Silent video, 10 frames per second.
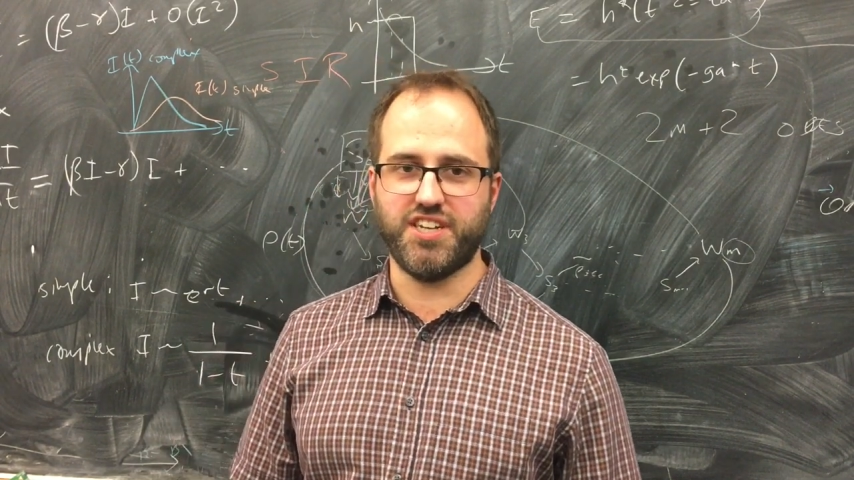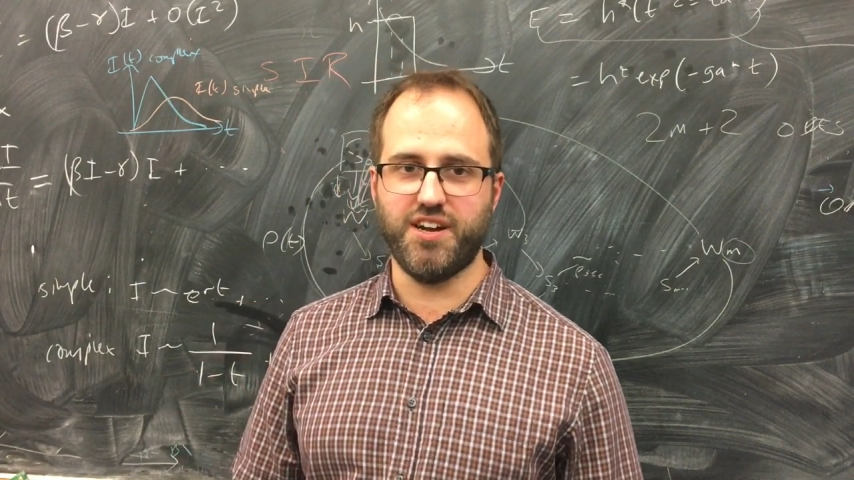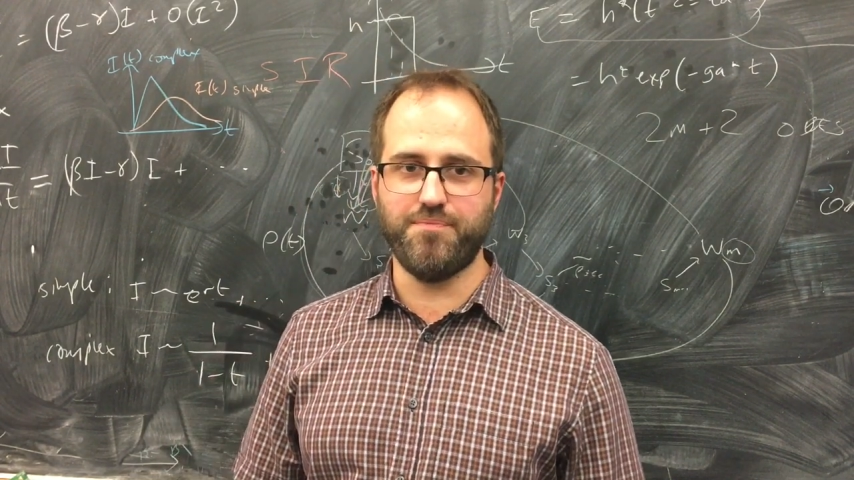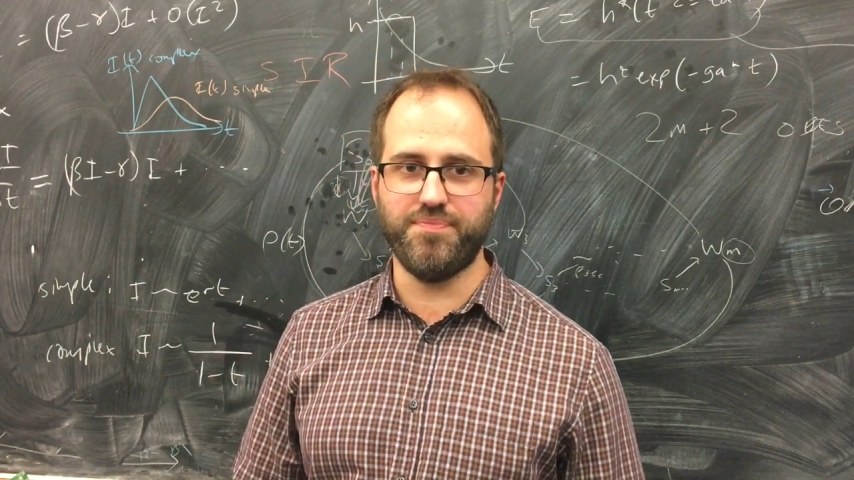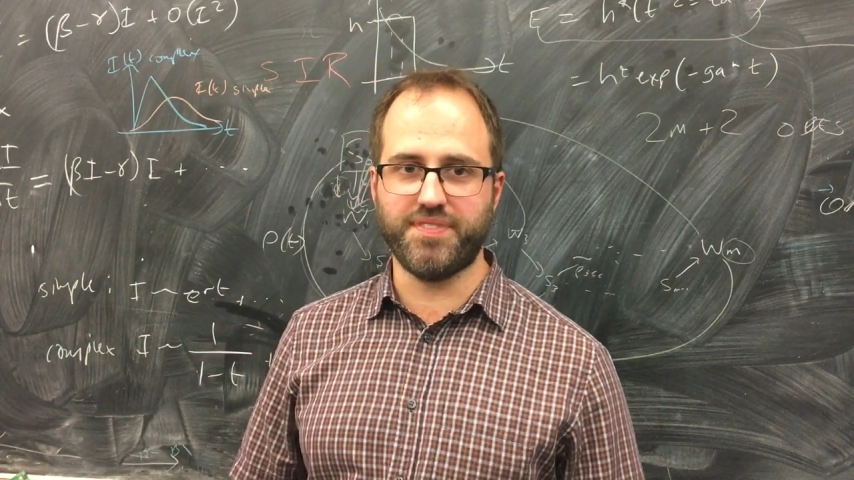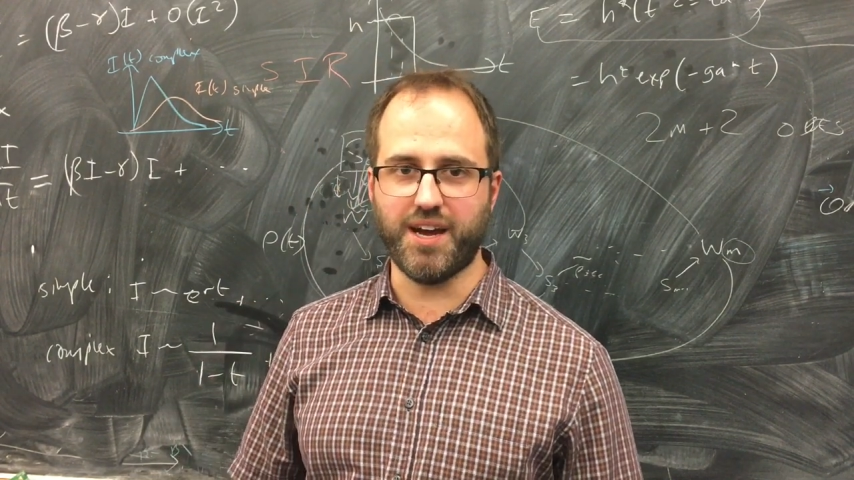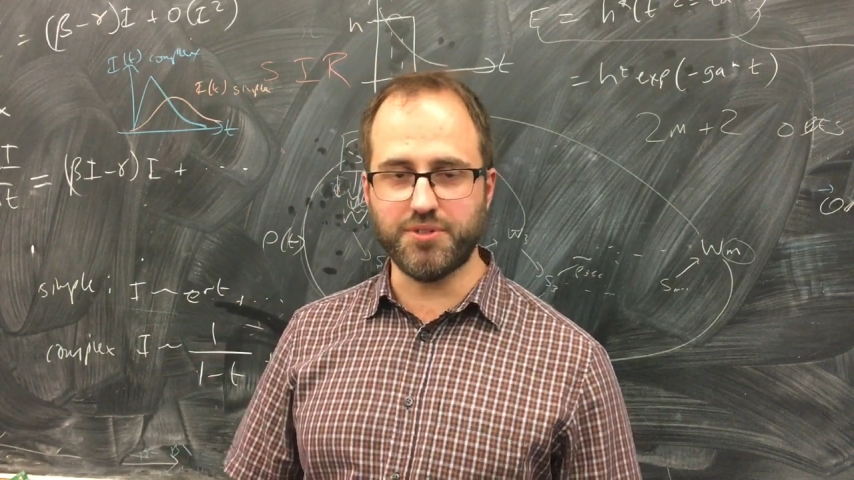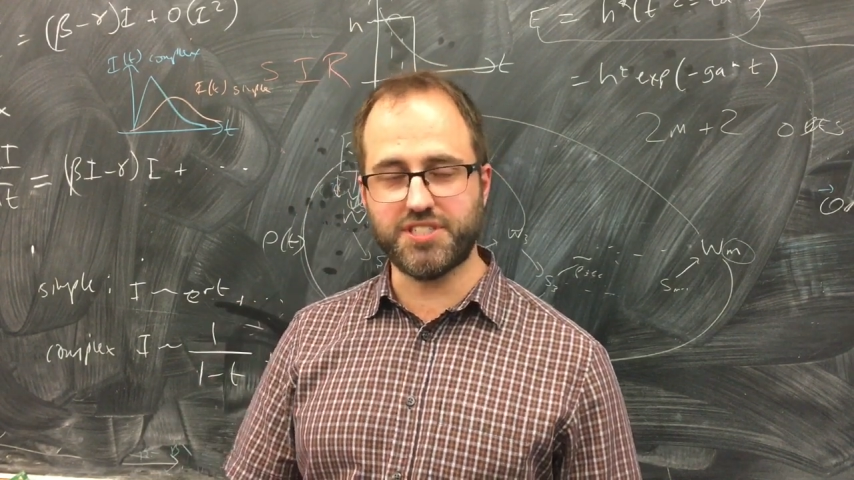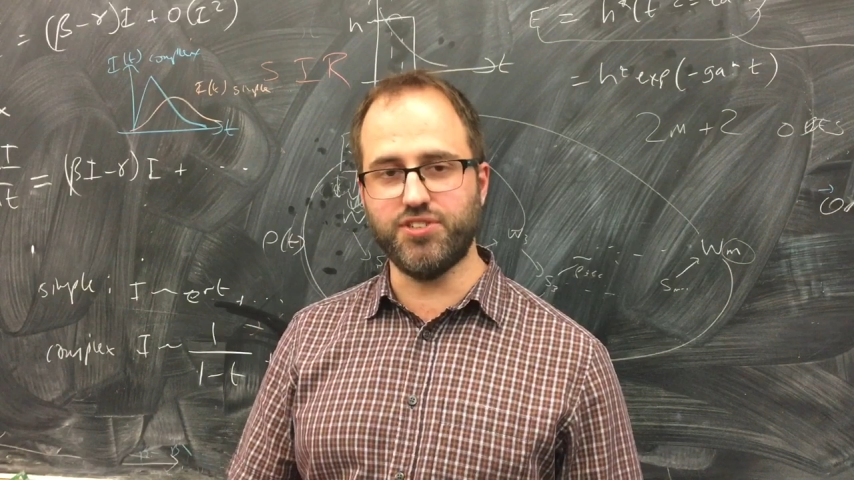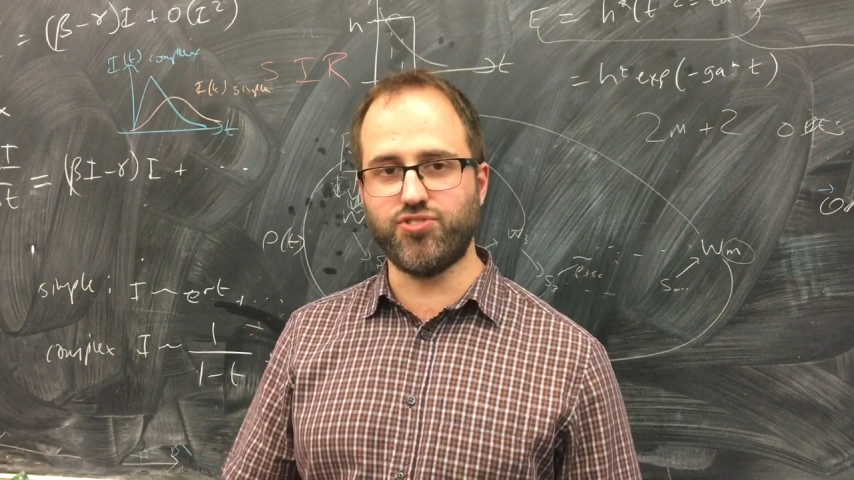um, that
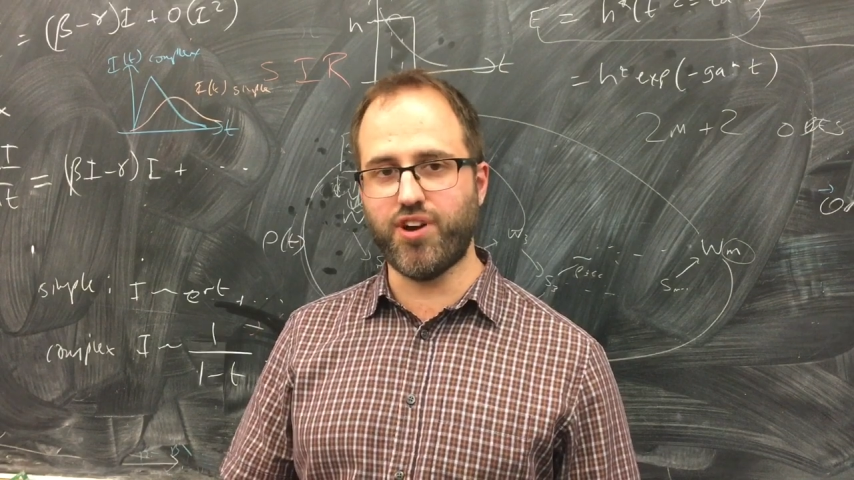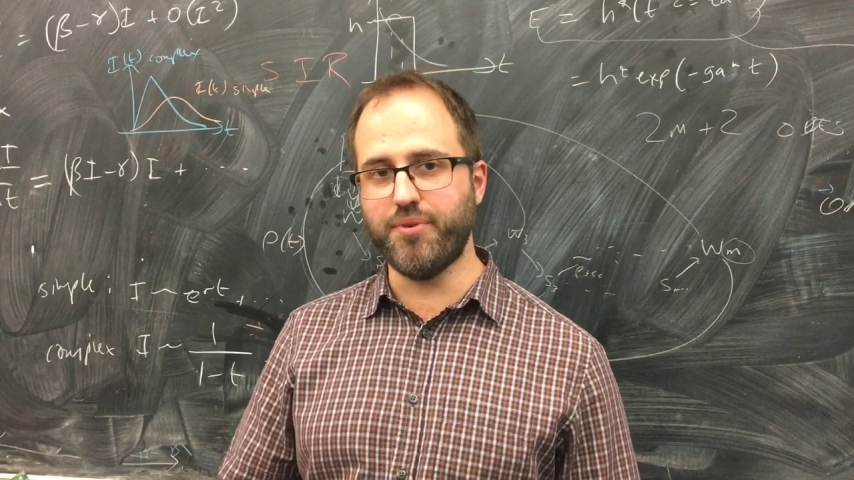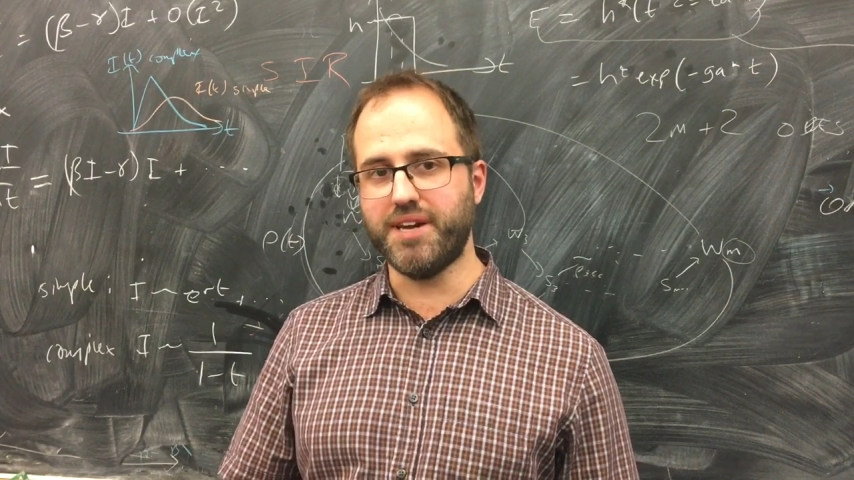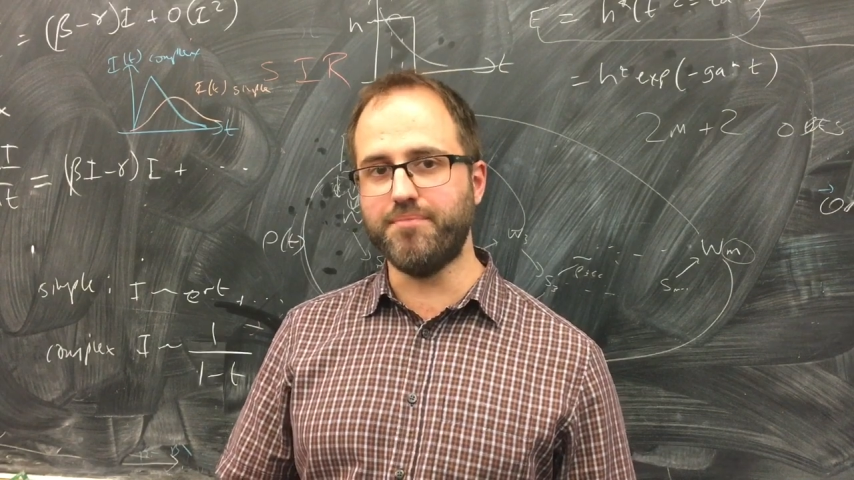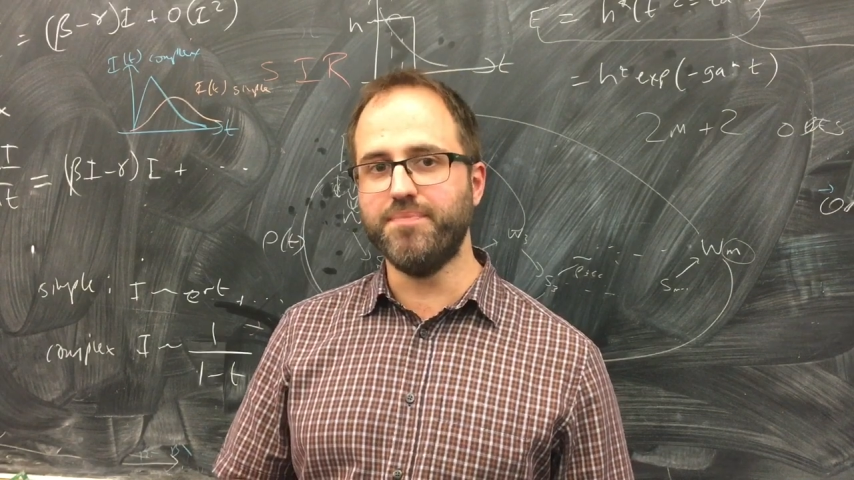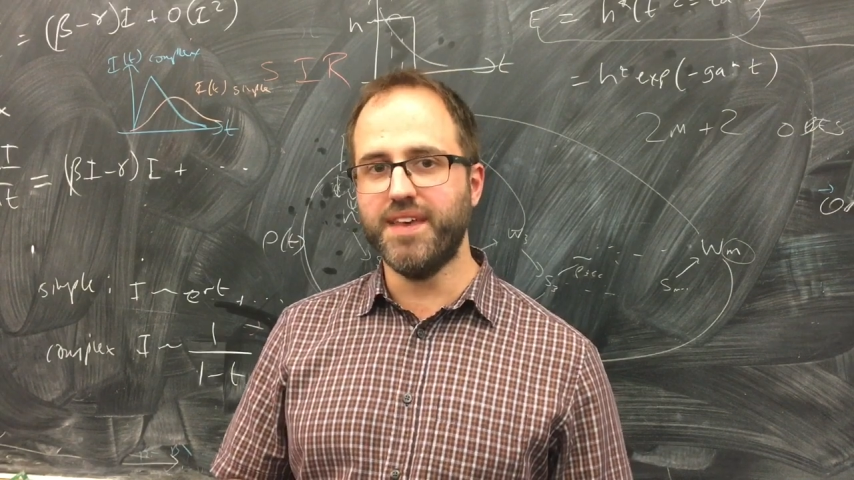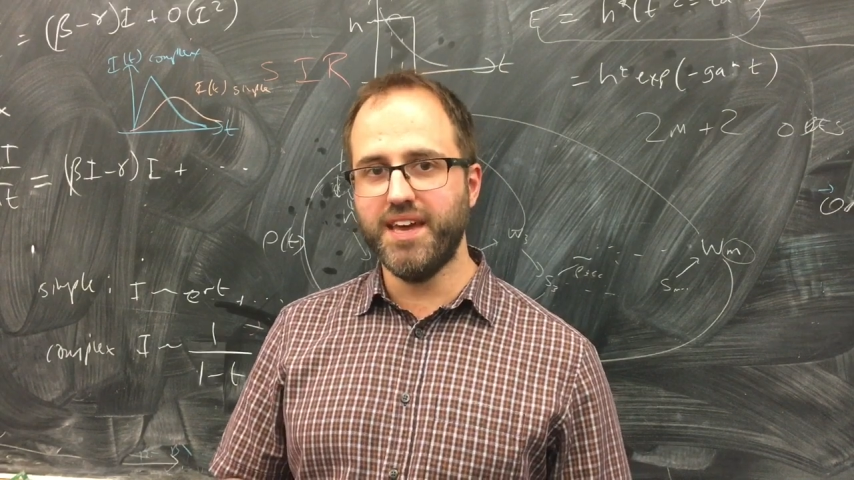was still growing.